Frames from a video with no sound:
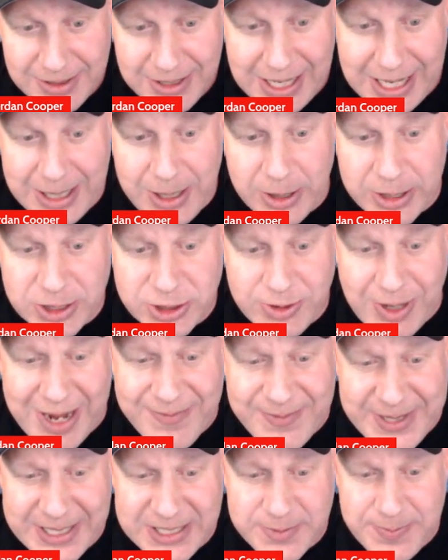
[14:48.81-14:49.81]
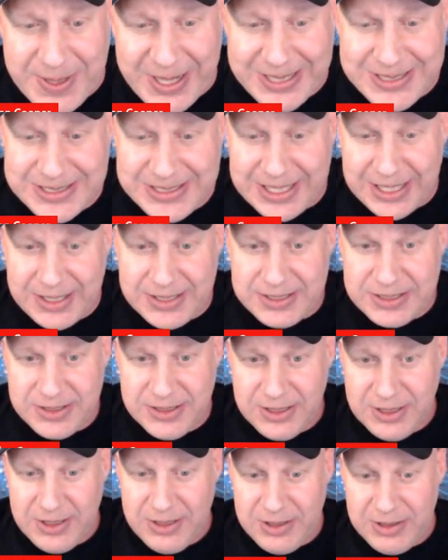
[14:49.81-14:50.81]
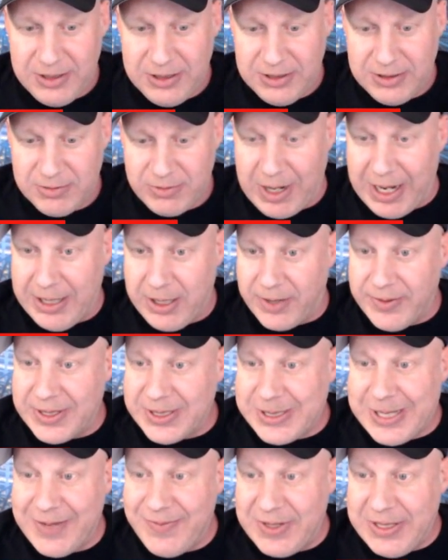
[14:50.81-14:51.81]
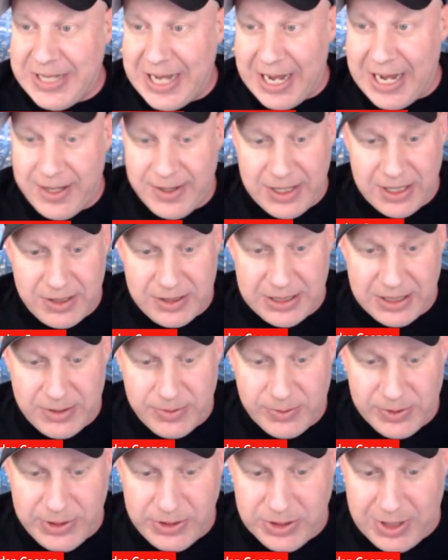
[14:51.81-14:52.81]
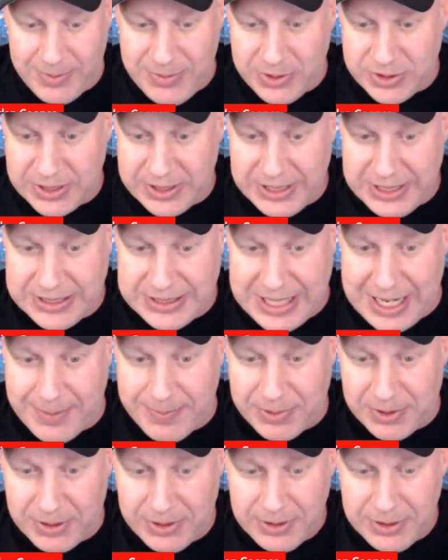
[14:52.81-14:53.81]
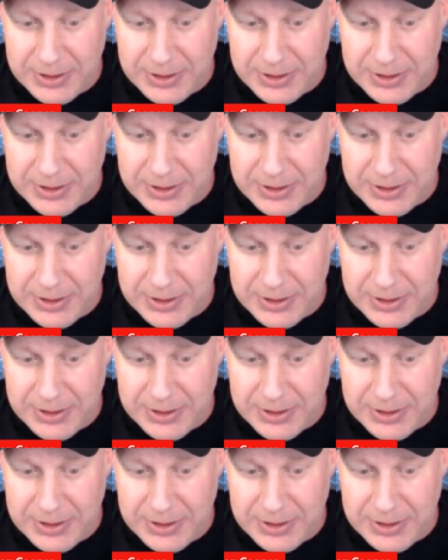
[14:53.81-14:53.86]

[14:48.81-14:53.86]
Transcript: I go to DraftKings Pick6, right, on this given day that I'm using the example.